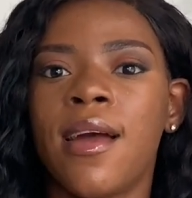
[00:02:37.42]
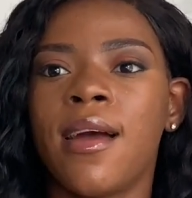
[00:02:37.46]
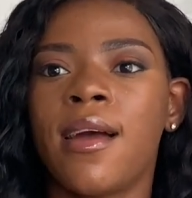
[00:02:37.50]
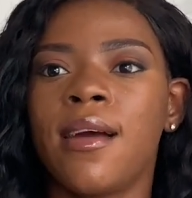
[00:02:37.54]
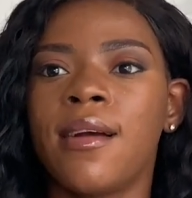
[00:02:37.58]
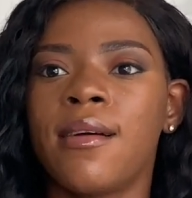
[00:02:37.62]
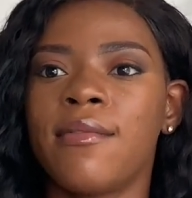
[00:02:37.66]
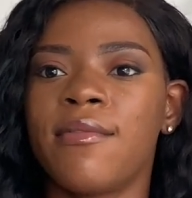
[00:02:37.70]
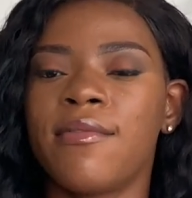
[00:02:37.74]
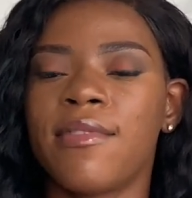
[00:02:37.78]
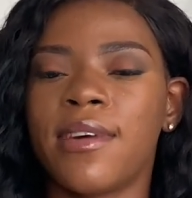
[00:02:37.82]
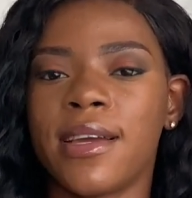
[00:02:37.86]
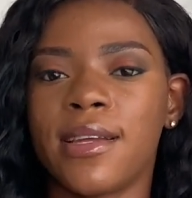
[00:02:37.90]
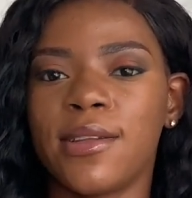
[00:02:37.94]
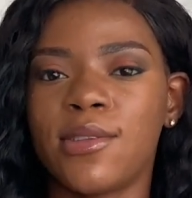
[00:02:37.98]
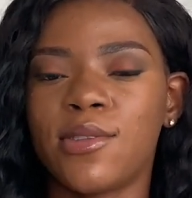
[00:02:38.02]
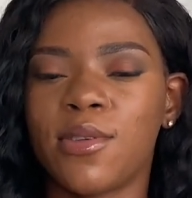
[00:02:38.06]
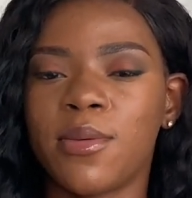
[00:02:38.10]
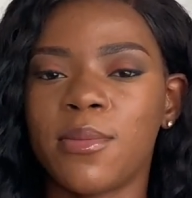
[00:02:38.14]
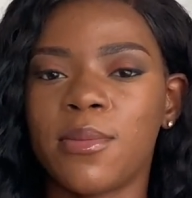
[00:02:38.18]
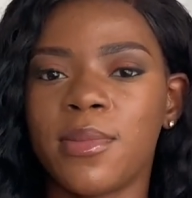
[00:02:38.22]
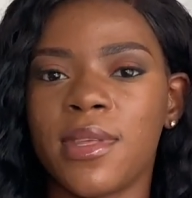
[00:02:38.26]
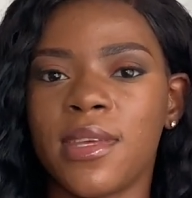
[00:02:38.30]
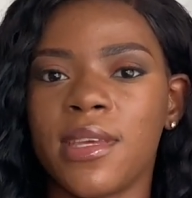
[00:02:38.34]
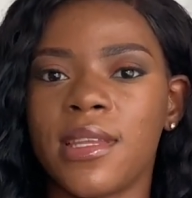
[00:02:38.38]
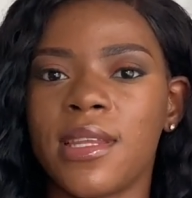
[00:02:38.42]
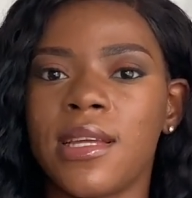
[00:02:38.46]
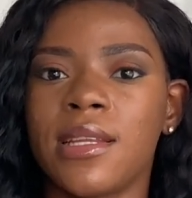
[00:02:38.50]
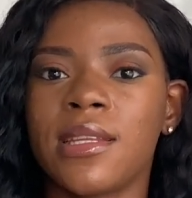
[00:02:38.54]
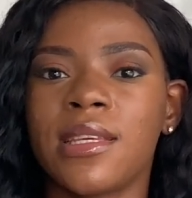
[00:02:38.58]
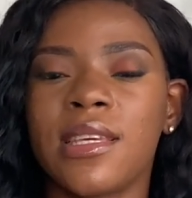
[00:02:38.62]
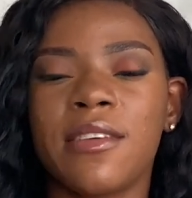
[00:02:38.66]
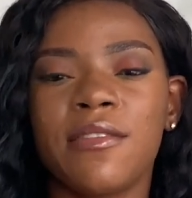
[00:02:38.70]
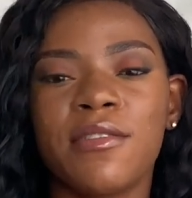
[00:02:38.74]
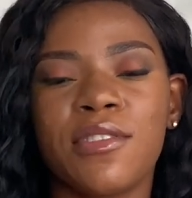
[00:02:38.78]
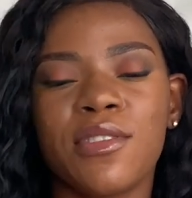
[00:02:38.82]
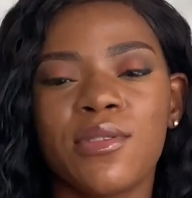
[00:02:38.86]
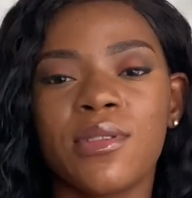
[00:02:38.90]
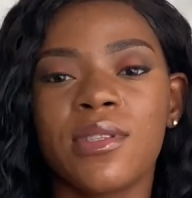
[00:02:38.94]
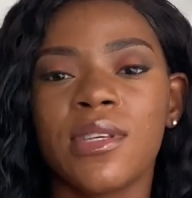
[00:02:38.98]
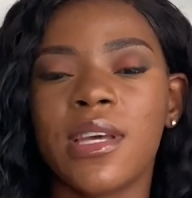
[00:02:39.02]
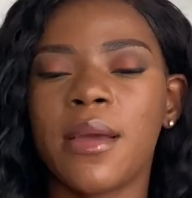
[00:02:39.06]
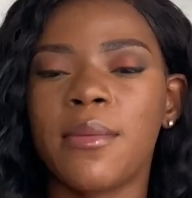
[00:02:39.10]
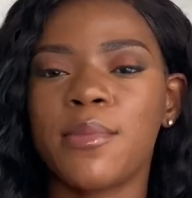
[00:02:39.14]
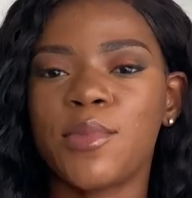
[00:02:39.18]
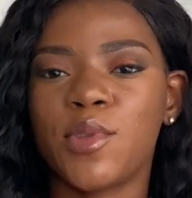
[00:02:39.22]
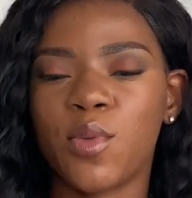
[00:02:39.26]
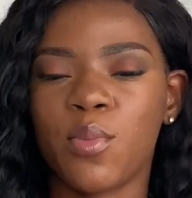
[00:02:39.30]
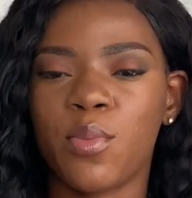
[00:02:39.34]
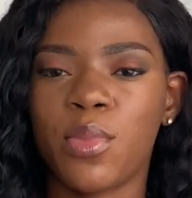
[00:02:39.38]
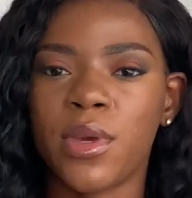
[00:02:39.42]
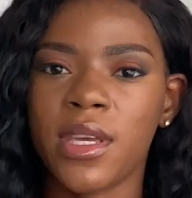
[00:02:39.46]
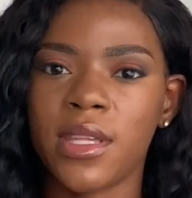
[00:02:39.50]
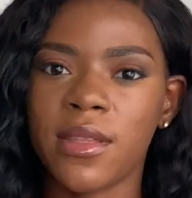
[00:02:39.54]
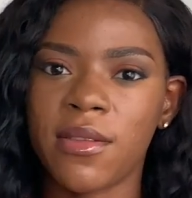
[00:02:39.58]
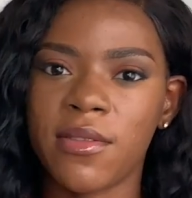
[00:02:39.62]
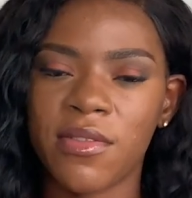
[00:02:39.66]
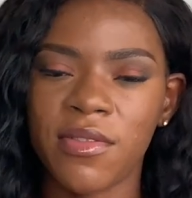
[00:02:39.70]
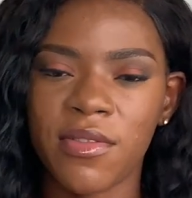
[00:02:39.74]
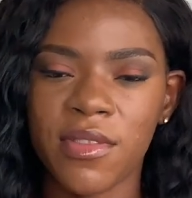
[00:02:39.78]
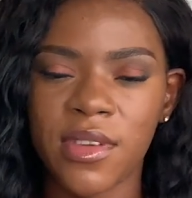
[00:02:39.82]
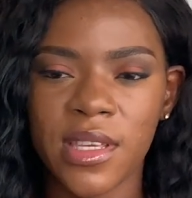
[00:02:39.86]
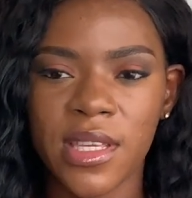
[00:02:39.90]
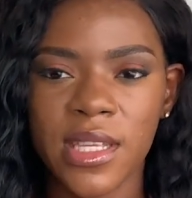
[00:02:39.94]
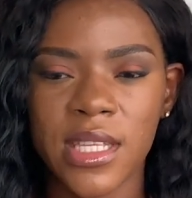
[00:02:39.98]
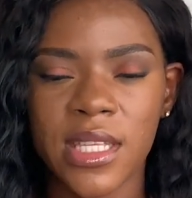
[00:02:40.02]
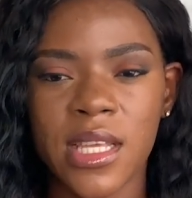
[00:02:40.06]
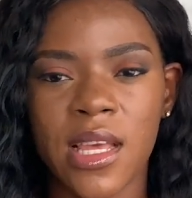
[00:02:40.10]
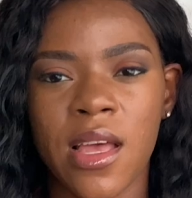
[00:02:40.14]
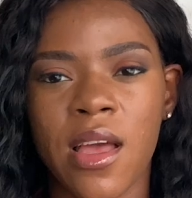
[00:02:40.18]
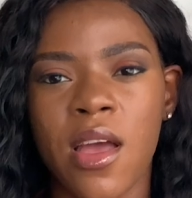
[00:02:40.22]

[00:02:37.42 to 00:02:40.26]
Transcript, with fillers: find something and gives you time to pay the fees.